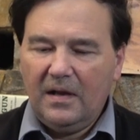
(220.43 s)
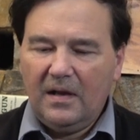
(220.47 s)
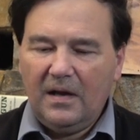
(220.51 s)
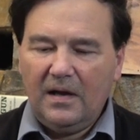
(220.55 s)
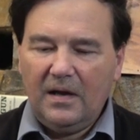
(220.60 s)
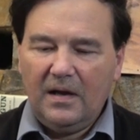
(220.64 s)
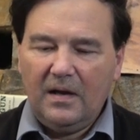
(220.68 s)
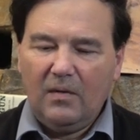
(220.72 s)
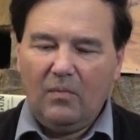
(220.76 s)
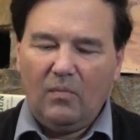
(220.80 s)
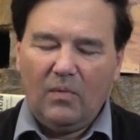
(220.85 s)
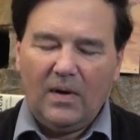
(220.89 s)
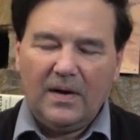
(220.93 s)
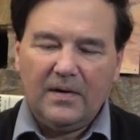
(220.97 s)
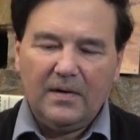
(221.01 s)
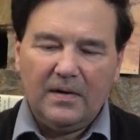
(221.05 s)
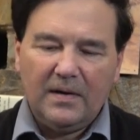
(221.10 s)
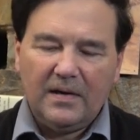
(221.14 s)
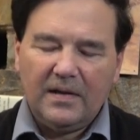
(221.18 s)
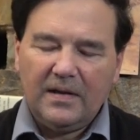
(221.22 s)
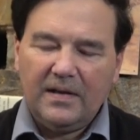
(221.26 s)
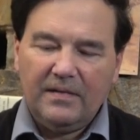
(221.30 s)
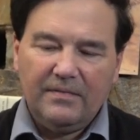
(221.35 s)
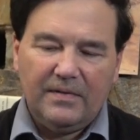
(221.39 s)

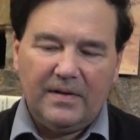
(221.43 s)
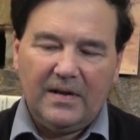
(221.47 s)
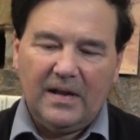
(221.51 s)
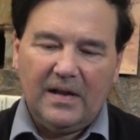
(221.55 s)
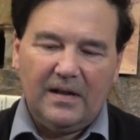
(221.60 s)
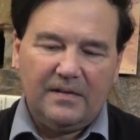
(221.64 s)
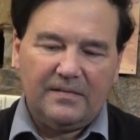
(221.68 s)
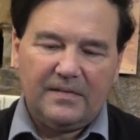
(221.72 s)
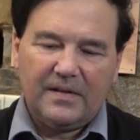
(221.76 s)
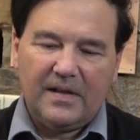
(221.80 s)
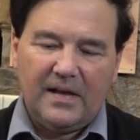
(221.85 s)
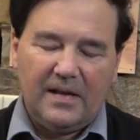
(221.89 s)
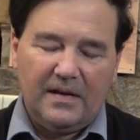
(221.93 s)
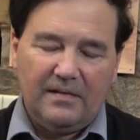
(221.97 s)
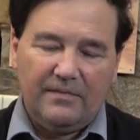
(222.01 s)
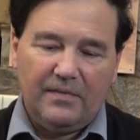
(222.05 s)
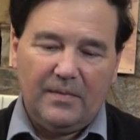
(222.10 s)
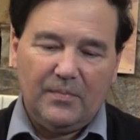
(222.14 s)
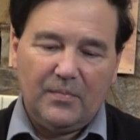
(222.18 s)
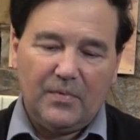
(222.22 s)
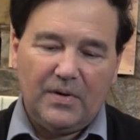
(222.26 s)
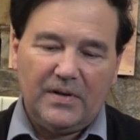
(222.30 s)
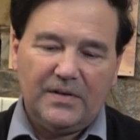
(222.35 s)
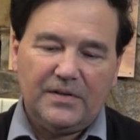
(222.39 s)
One even has kind of
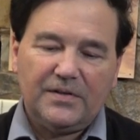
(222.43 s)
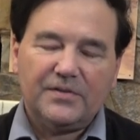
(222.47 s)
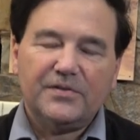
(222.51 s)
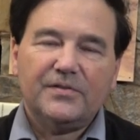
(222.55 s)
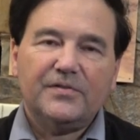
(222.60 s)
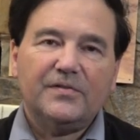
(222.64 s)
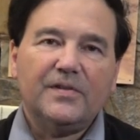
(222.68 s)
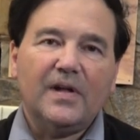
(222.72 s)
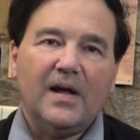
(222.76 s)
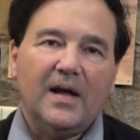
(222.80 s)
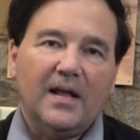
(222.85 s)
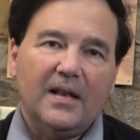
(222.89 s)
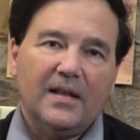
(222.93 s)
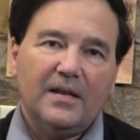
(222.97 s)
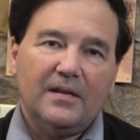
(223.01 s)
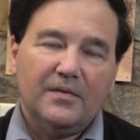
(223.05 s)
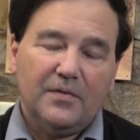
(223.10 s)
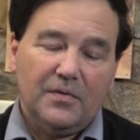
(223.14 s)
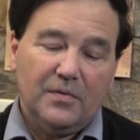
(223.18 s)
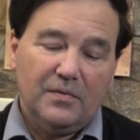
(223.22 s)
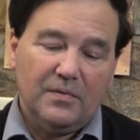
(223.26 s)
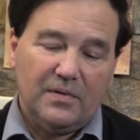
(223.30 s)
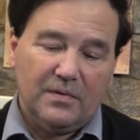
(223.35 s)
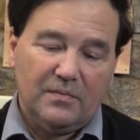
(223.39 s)
a British styling
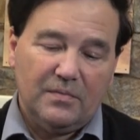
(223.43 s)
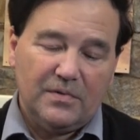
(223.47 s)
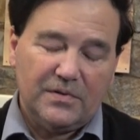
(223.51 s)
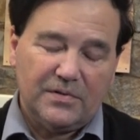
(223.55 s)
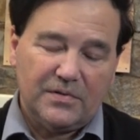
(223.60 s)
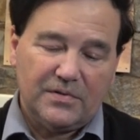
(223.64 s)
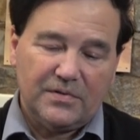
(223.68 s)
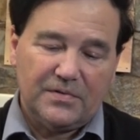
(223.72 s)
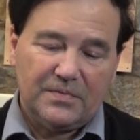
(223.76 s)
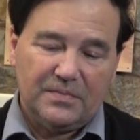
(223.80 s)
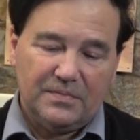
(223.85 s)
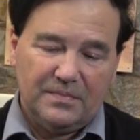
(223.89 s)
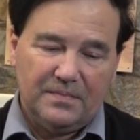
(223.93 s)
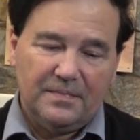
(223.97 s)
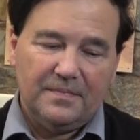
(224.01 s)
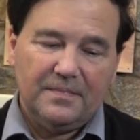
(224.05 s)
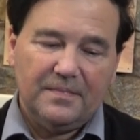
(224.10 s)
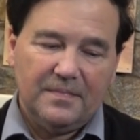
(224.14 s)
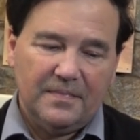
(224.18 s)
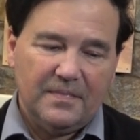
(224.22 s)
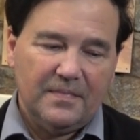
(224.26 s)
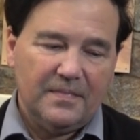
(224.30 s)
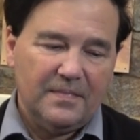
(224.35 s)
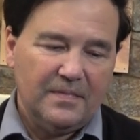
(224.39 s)
to it, which
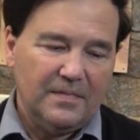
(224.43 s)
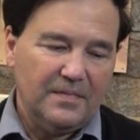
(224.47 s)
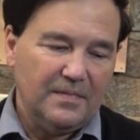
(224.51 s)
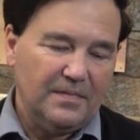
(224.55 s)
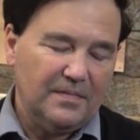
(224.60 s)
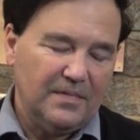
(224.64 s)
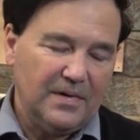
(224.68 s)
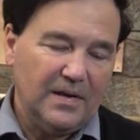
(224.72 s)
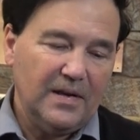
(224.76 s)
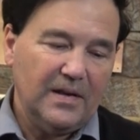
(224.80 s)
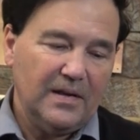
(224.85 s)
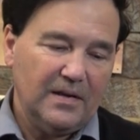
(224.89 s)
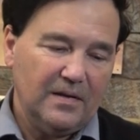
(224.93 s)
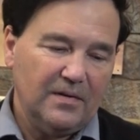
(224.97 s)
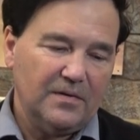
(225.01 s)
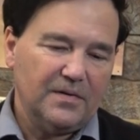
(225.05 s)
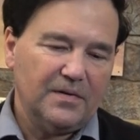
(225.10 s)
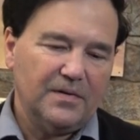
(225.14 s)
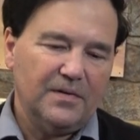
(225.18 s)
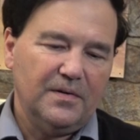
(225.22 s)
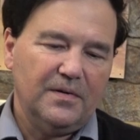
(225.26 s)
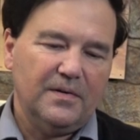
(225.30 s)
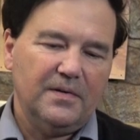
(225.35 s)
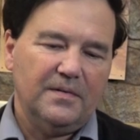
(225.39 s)
really
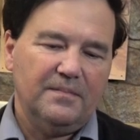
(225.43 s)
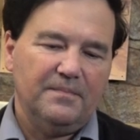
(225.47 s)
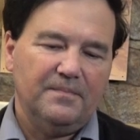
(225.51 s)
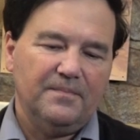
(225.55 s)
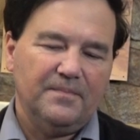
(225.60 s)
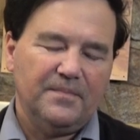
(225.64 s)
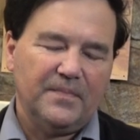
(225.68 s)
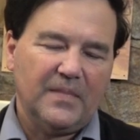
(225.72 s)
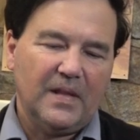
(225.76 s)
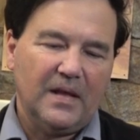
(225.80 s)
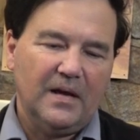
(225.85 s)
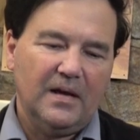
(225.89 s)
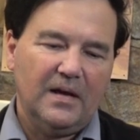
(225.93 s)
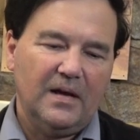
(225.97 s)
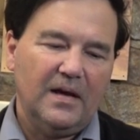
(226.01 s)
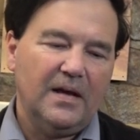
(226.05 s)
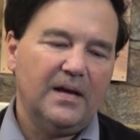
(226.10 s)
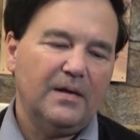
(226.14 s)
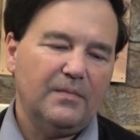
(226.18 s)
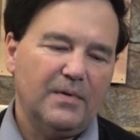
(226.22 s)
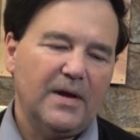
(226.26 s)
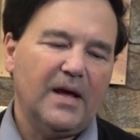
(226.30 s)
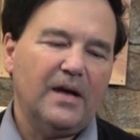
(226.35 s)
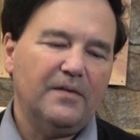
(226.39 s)
looked good.
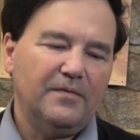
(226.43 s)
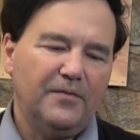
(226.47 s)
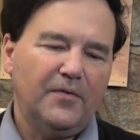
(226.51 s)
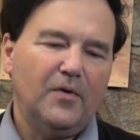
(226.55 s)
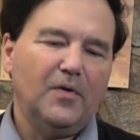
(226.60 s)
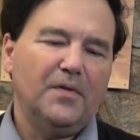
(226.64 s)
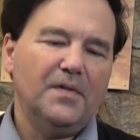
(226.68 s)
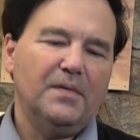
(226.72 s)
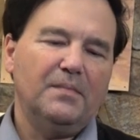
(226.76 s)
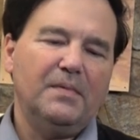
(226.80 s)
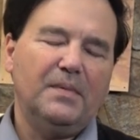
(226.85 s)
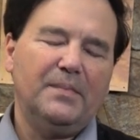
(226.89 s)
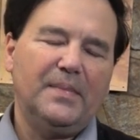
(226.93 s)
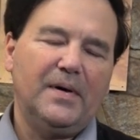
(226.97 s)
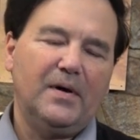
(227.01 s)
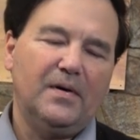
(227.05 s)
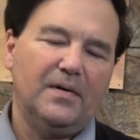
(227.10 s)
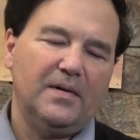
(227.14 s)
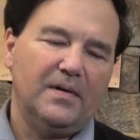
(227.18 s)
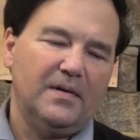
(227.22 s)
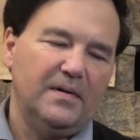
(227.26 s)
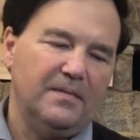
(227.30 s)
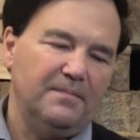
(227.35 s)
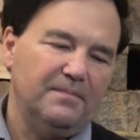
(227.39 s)
Anyway, I phoned them
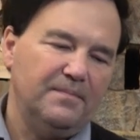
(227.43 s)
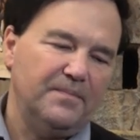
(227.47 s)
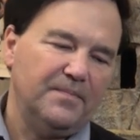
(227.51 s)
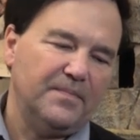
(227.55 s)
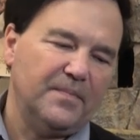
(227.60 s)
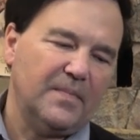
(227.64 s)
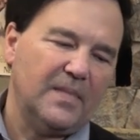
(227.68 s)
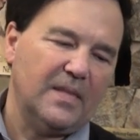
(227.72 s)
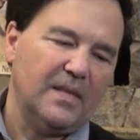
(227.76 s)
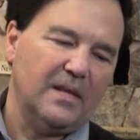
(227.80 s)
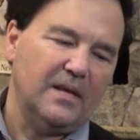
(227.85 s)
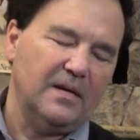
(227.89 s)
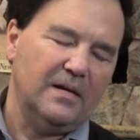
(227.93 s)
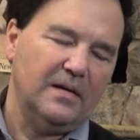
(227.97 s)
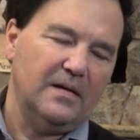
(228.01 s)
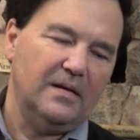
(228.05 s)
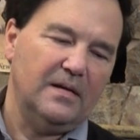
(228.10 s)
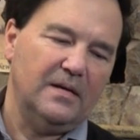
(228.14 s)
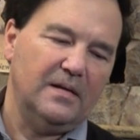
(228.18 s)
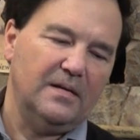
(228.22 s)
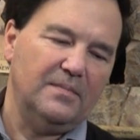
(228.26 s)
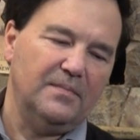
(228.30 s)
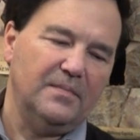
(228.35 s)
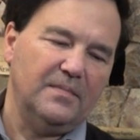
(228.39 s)
about an
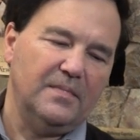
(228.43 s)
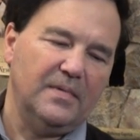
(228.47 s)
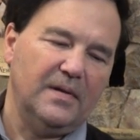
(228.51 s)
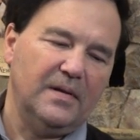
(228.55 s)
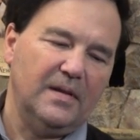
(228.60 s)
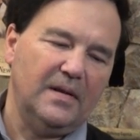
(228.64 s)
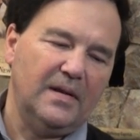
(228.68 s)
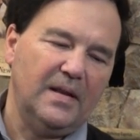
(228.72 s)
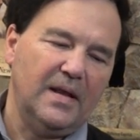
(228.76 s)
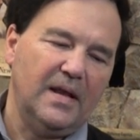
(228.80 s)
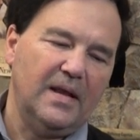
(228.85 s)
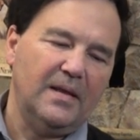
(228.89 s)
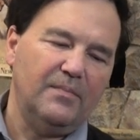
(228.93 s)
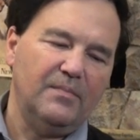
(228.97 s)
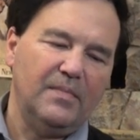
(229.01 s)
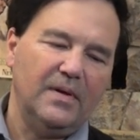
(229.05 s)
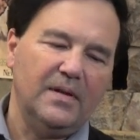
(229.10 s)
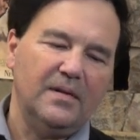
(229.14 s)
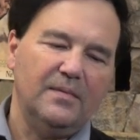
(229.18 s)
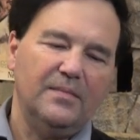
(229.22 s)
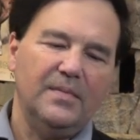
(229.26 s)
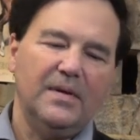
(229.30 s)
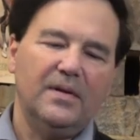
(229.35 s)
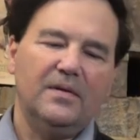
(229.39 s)

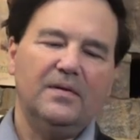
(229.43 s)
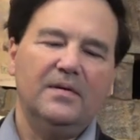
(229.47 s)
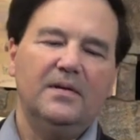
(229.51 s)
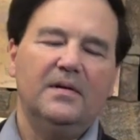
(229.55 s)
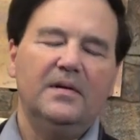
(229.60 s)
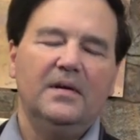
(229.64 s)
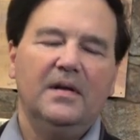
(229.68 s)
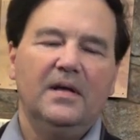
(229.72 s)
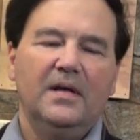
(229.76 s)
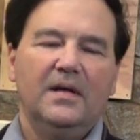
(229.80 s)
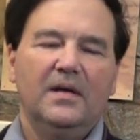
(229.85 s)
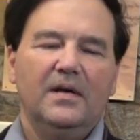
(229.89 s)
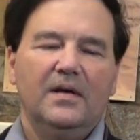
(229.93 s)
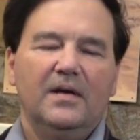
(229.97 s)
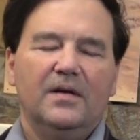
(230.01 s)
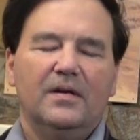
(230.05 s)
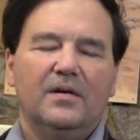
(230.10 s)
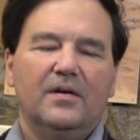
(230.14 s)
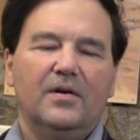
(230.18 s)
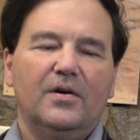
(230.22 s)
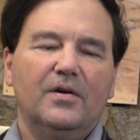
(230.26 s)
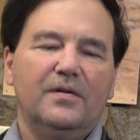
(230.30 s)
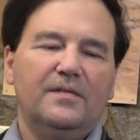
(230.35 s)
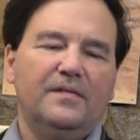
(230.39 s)
8mm
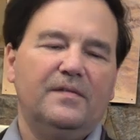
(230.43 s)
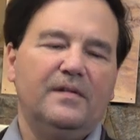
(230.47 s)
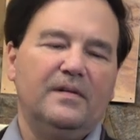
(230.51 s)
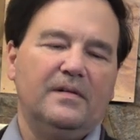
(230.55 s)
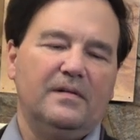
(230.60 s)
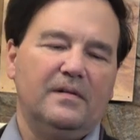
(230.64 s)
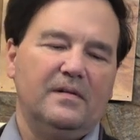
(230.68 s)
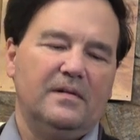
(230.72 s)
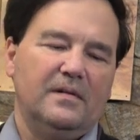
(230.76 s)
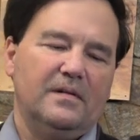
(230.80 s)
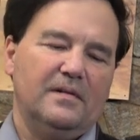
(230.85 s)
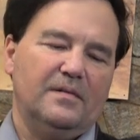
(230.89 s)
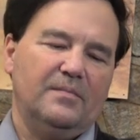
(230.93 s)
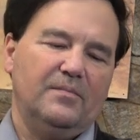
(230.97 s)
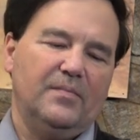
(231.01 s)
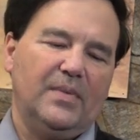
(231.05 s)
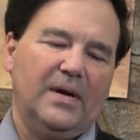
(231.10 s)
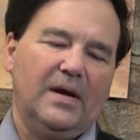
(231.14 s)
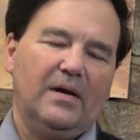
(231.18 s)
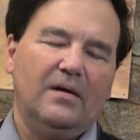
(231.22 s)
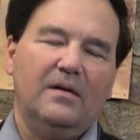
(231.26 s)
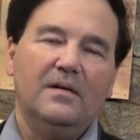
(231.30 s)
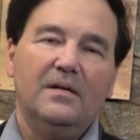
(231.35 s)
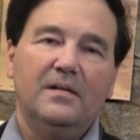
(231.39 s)
Kurtz
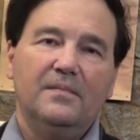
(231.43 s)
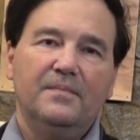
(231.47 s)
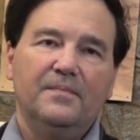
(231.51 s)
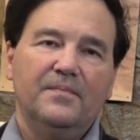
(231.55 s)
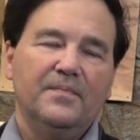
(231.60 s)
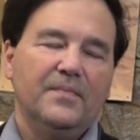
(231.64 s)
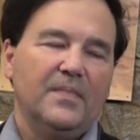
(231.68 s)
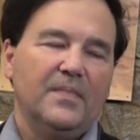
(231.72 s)
barrel